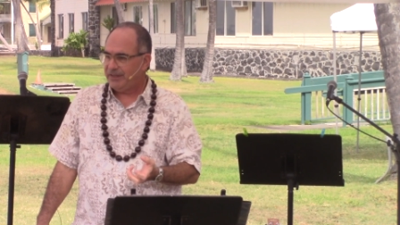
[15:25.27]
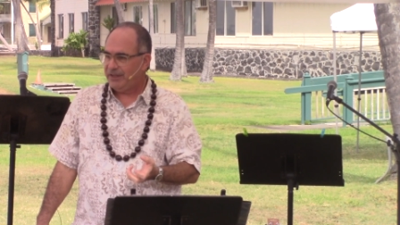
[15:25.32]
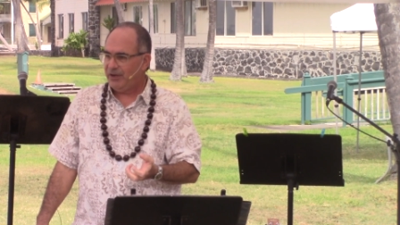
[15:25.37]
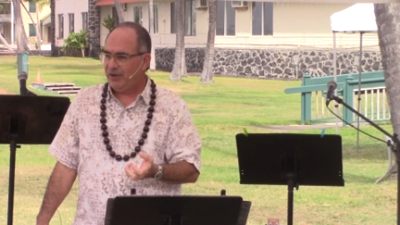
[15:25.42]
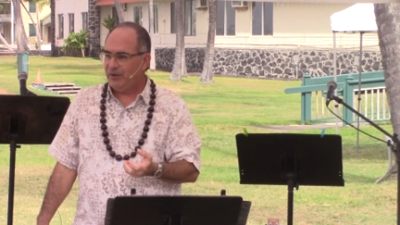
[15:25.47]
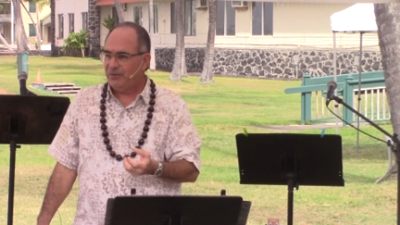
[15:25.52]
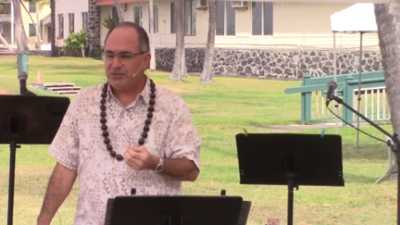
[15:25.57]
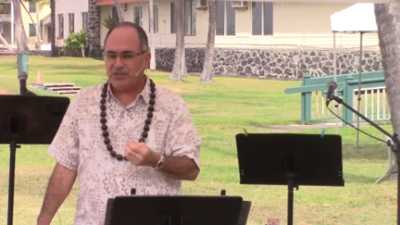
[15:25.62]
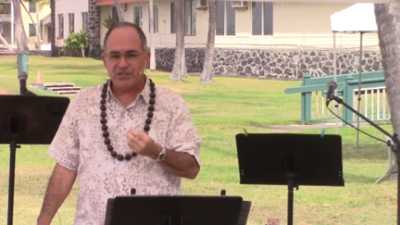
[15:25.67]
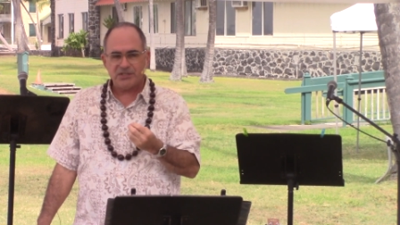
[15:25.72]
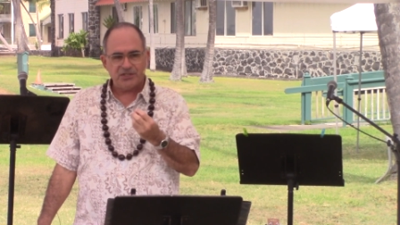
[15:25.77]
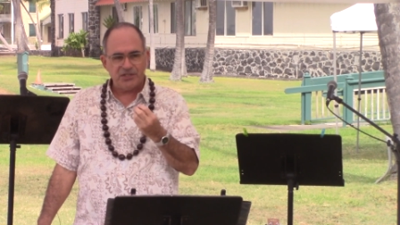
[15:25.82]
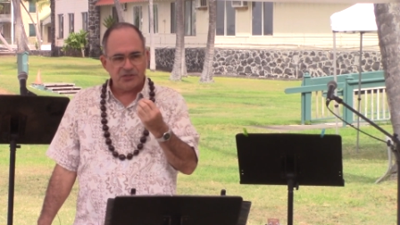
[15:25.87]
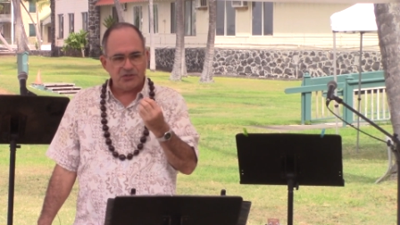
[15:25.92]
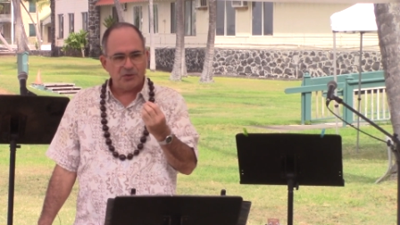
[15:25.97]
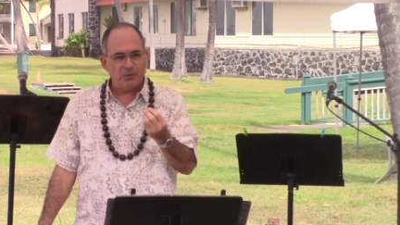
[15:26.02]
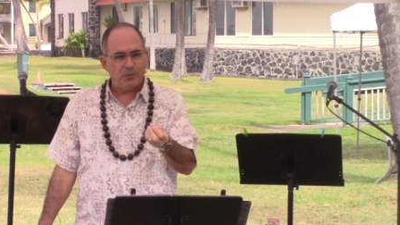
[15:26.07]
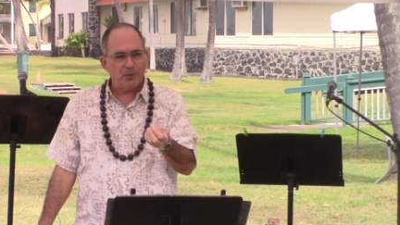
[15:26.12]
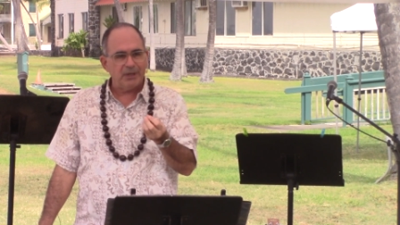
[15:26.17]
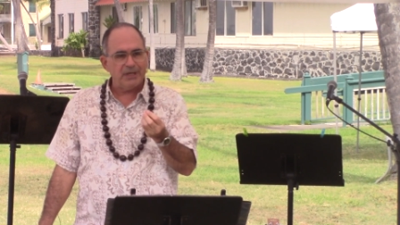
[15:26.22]
You know, just,
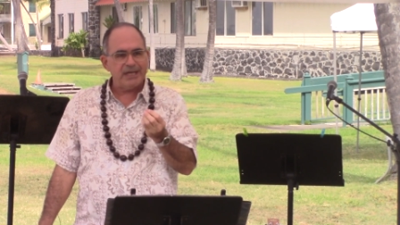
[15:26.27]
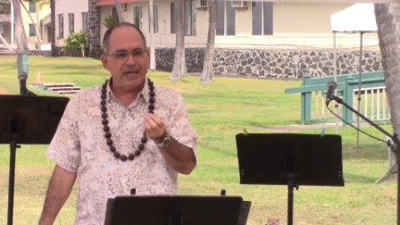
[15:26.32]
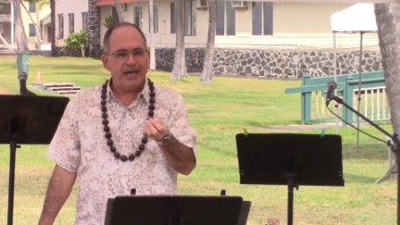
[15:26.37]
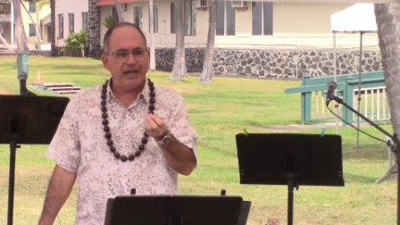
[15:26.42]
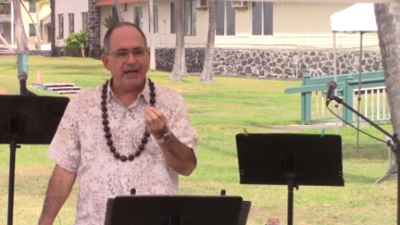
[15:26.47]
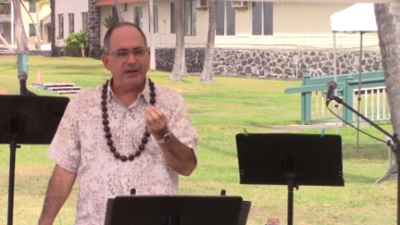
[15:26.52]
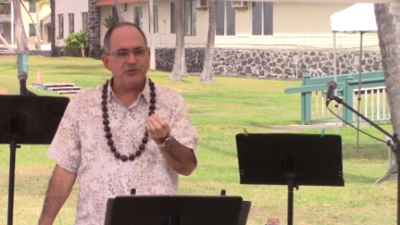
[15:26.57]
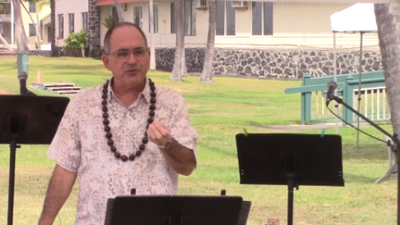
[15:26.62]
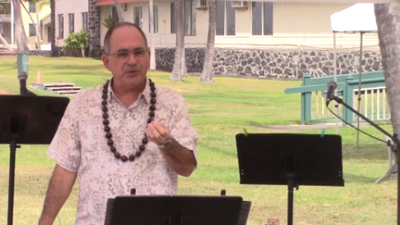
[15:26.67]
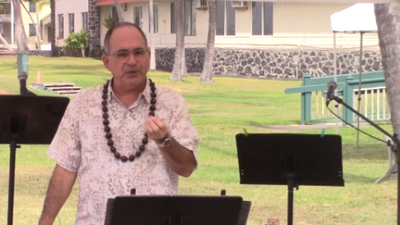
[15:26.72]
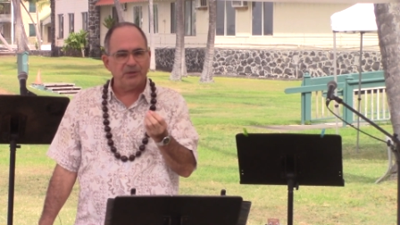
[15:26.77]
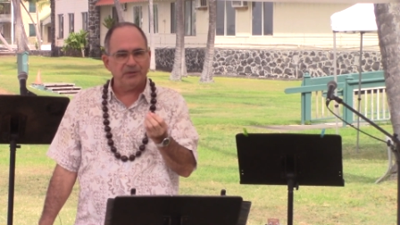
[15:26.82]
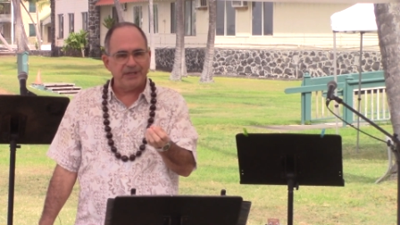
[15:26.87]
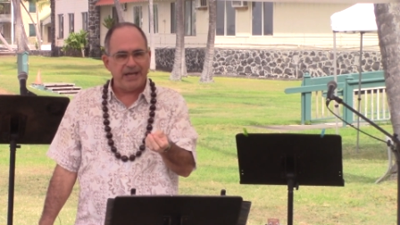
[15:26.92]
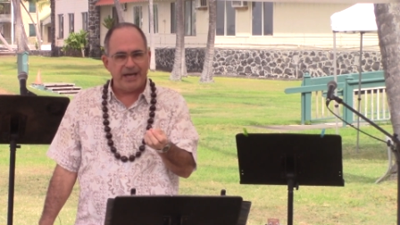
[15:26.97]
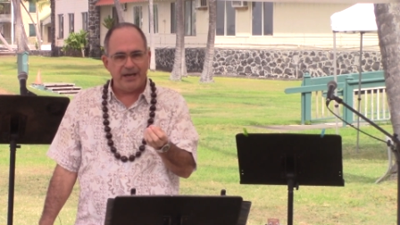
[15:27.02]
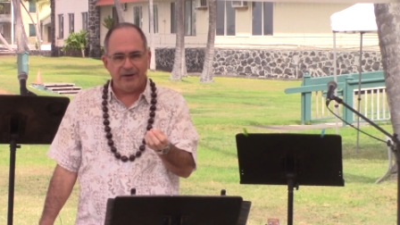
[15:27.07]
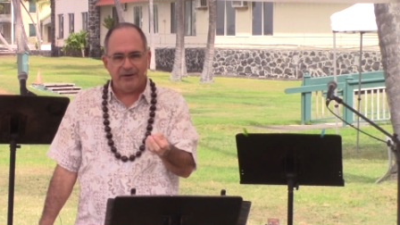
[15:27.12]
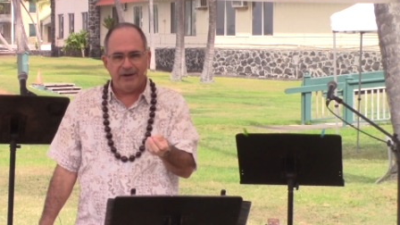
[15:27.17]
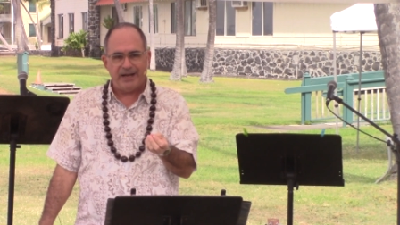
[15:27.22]
just to really kind of drill
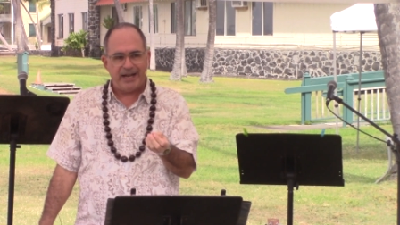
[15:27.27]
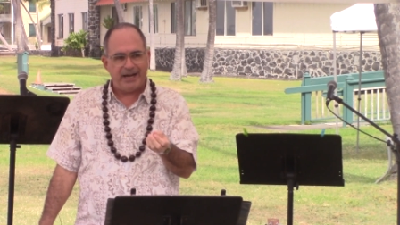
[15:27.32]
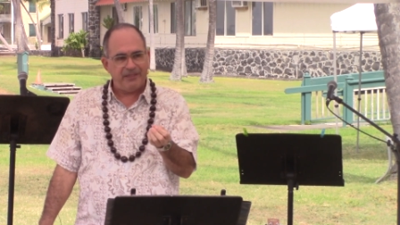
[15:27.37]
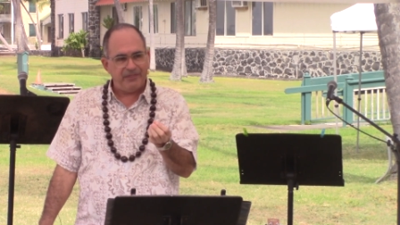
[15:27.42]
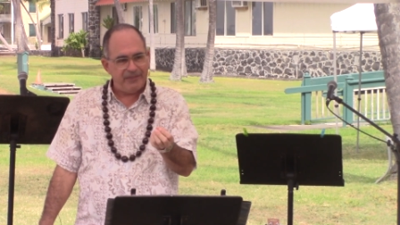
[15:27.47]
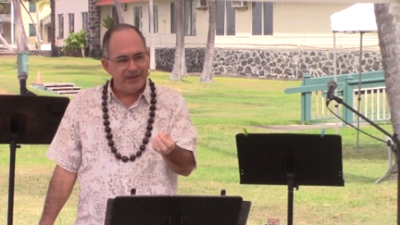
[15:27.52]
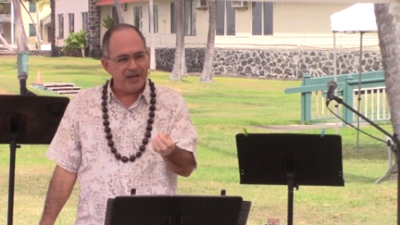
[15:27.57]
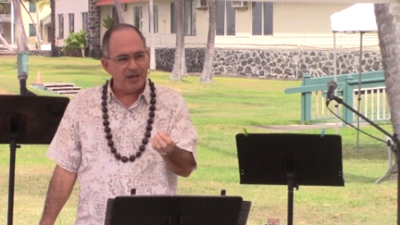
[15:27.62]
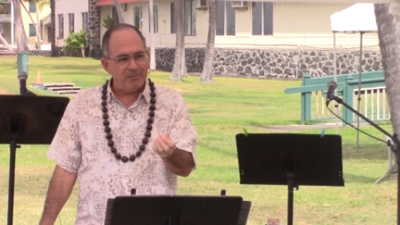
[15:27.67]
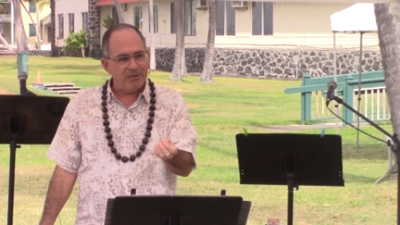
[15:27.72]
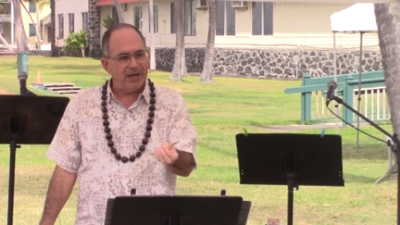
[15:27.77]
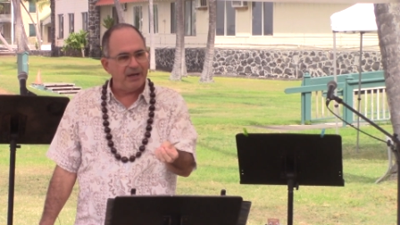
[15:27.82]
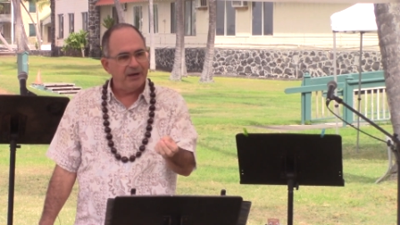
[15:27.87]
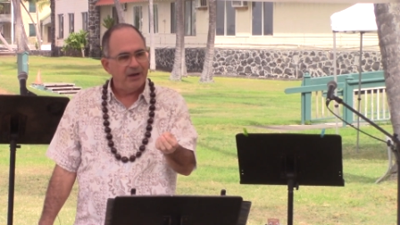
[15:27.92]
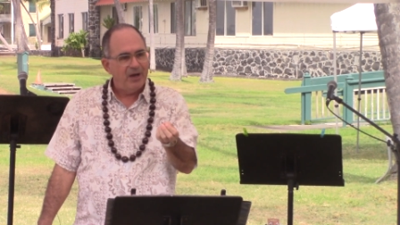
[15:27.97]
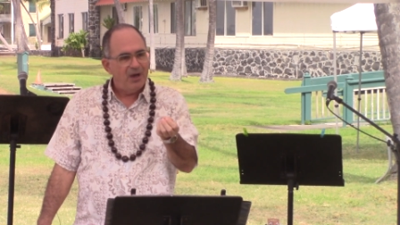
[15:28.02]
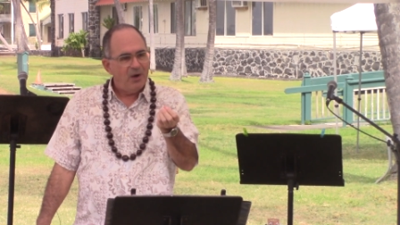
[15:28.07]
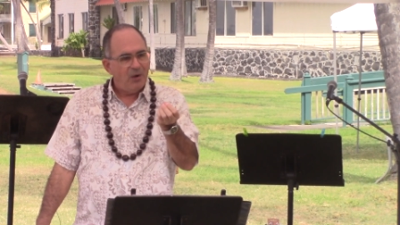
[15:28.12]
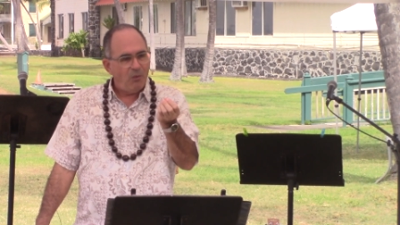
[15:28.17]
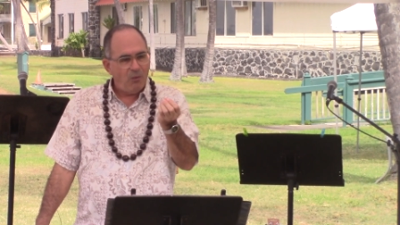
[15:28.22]
down on that and think about